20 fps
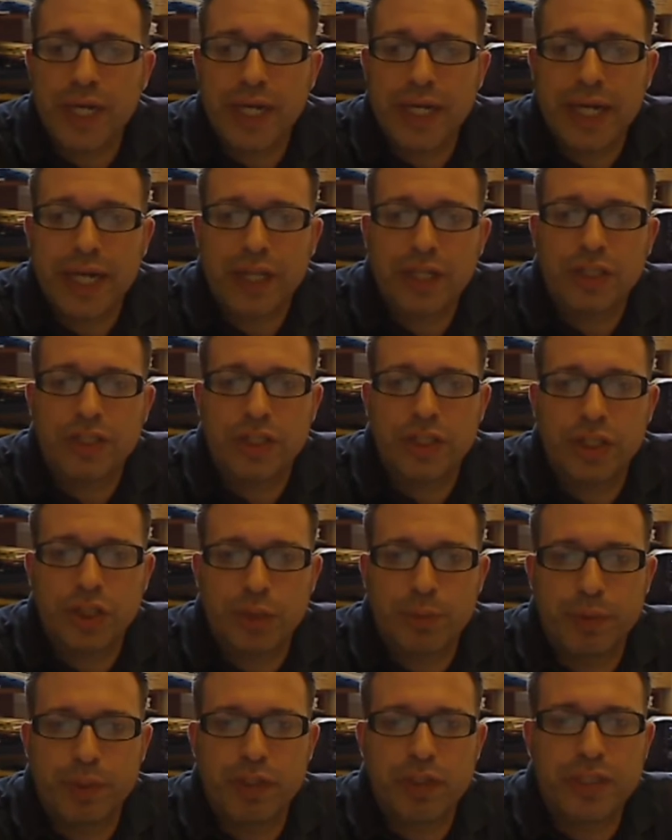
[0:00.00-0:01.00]
an analysis
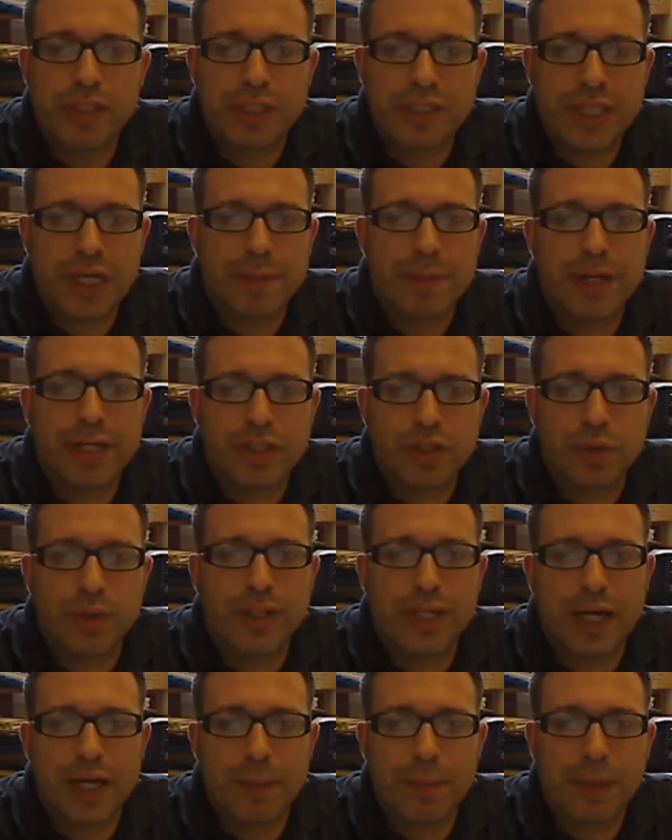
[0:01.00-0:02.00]
should produce the same answer
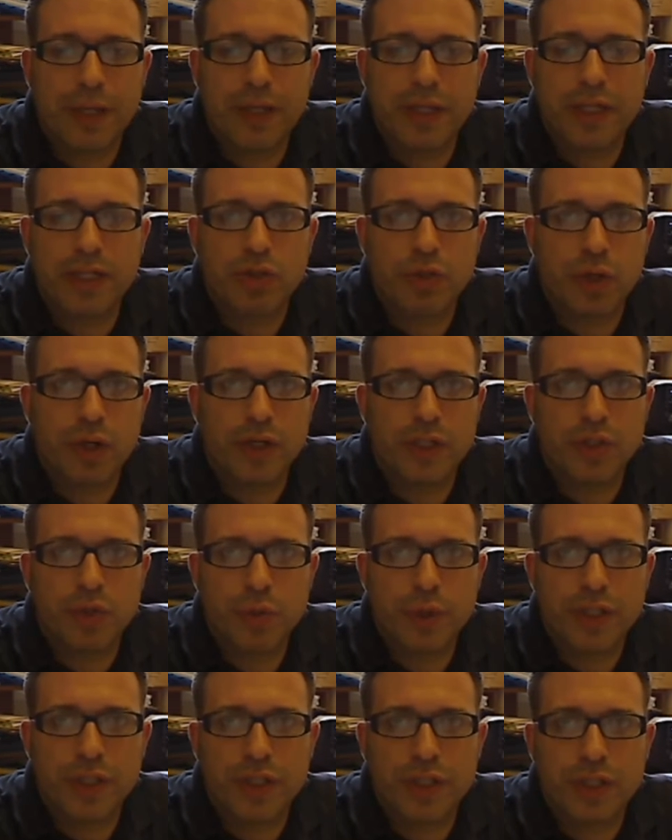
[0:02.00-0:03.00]
without appealing to our
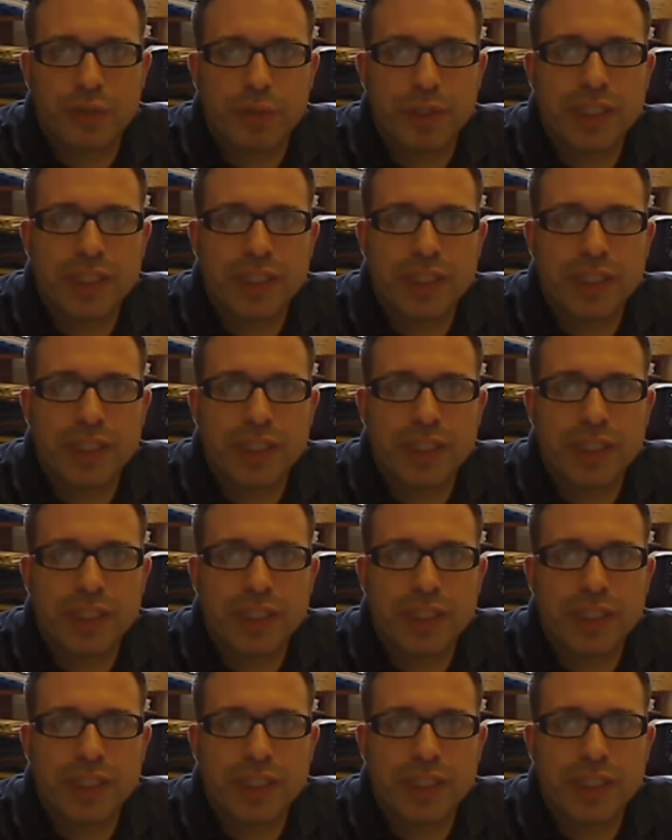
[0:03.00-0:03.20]
intuitions.